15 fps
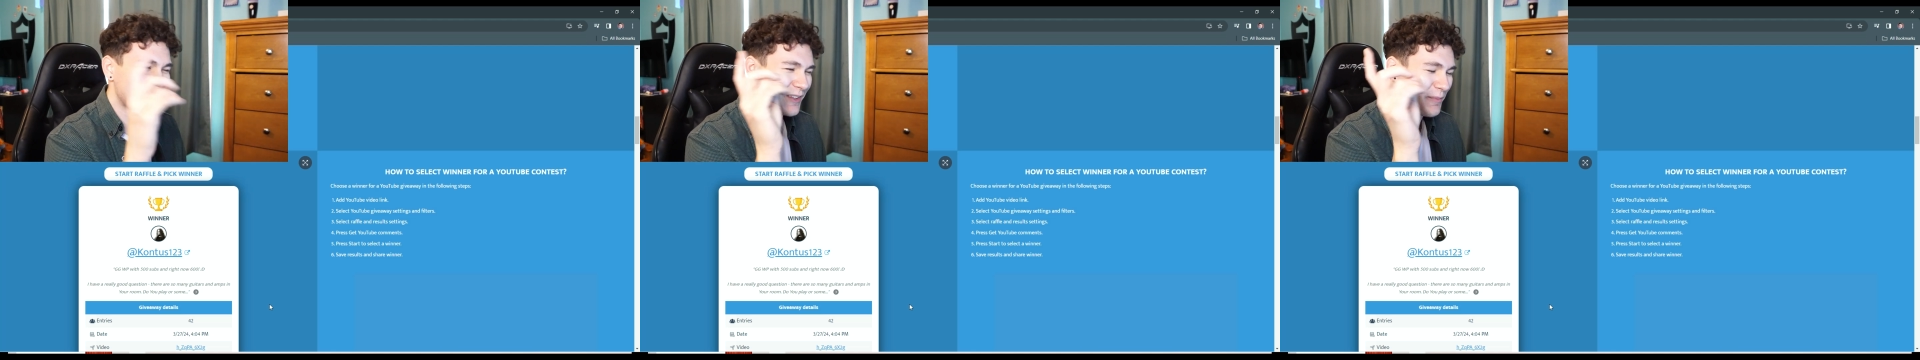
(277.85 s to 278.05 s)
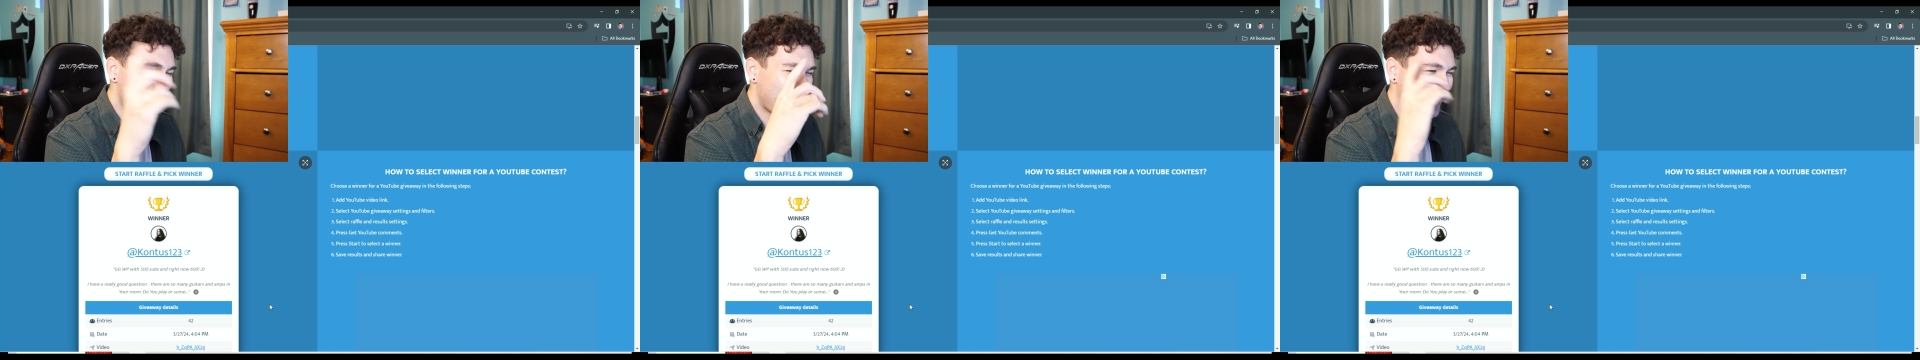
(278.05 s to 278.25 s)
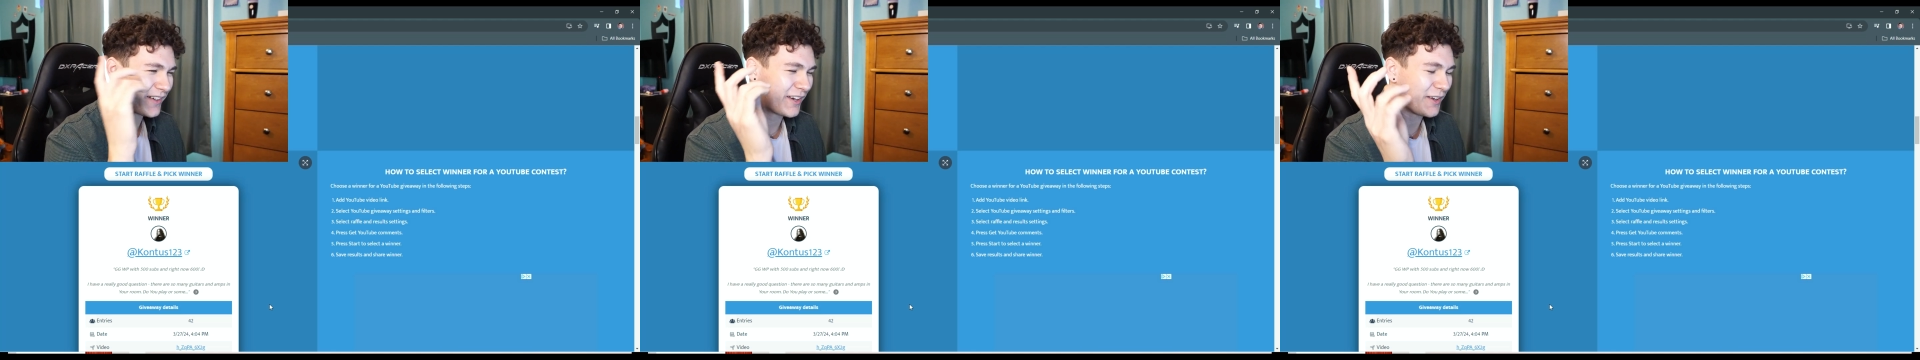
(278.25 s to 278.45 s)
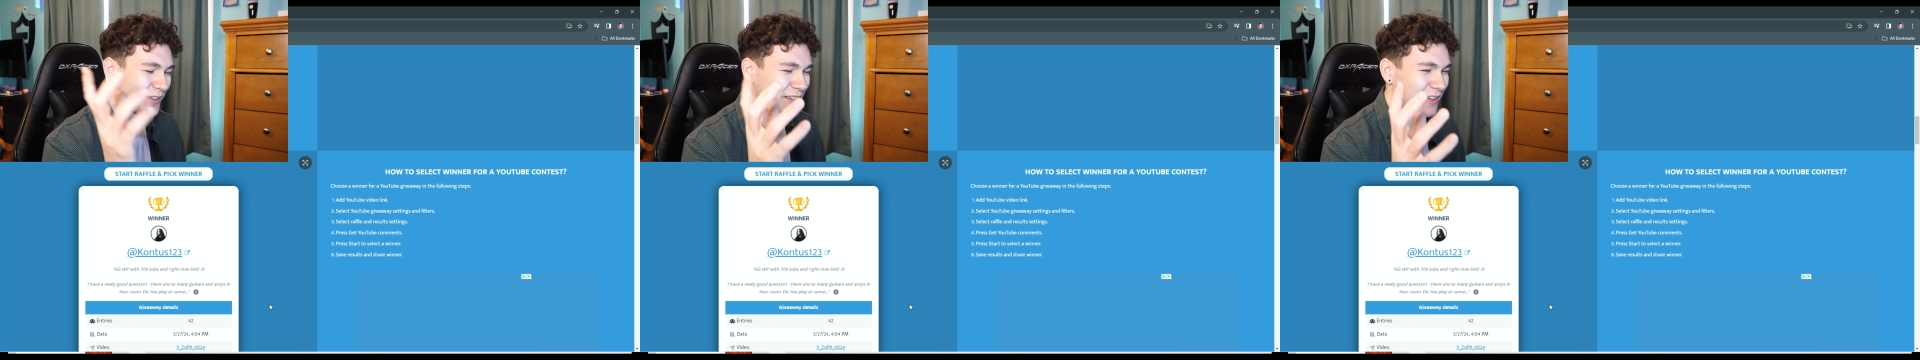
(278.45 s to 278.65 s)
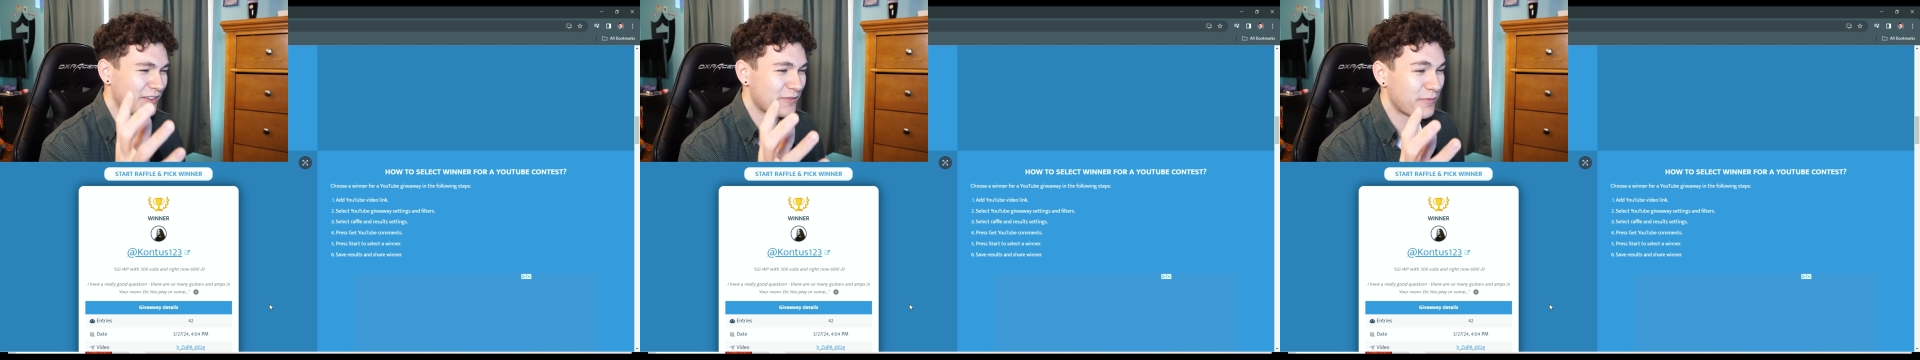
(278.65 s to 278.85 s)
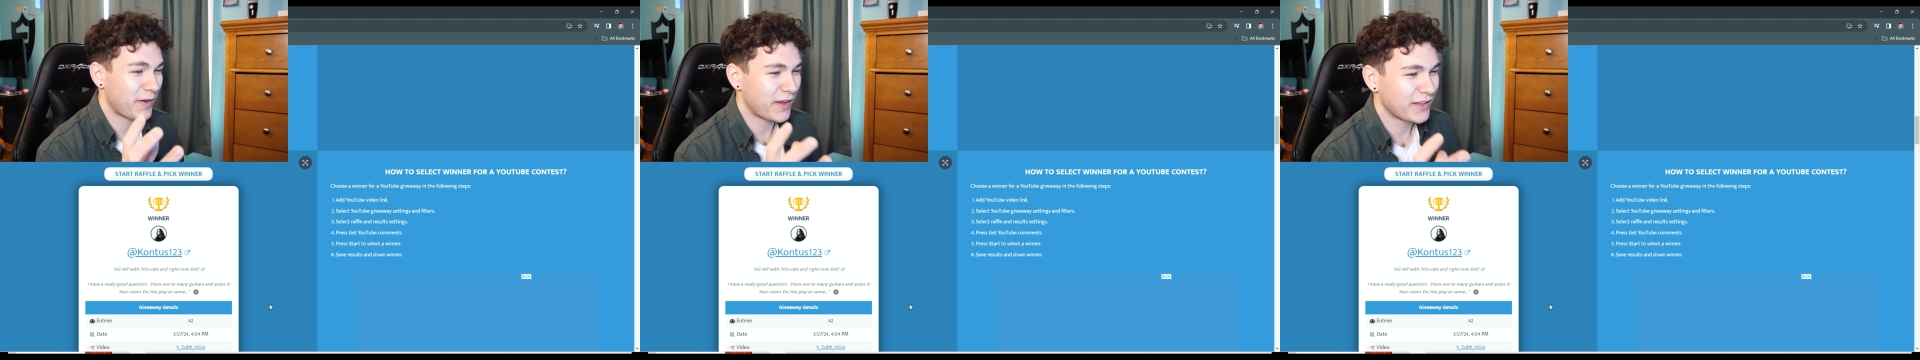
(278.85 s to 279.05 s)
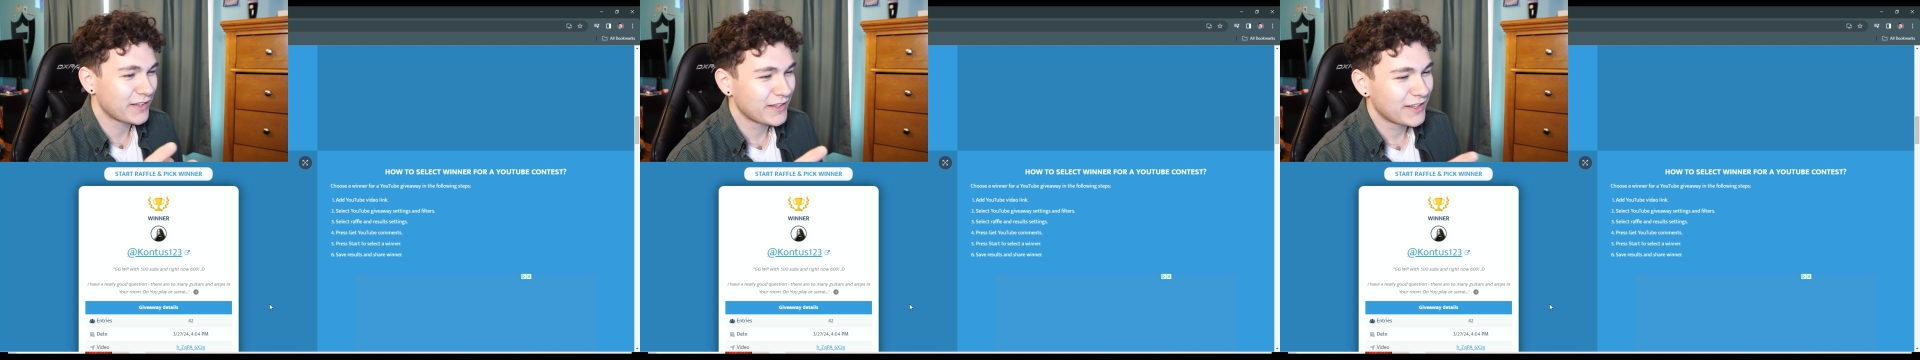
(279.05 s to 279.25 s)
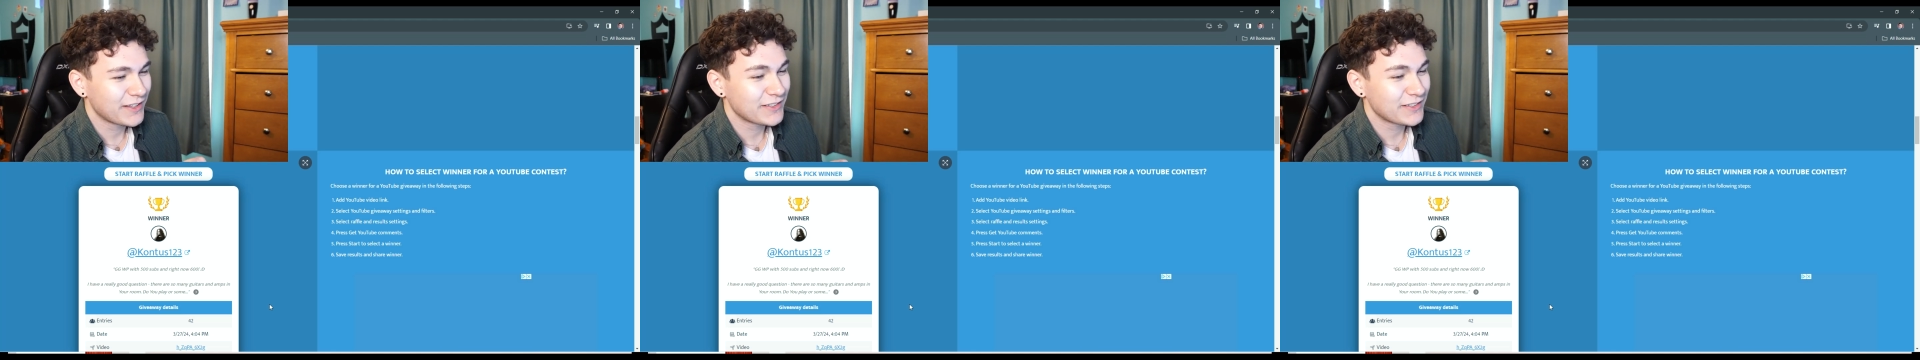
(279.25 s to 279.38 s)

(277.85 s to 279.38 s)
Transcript: in the background of my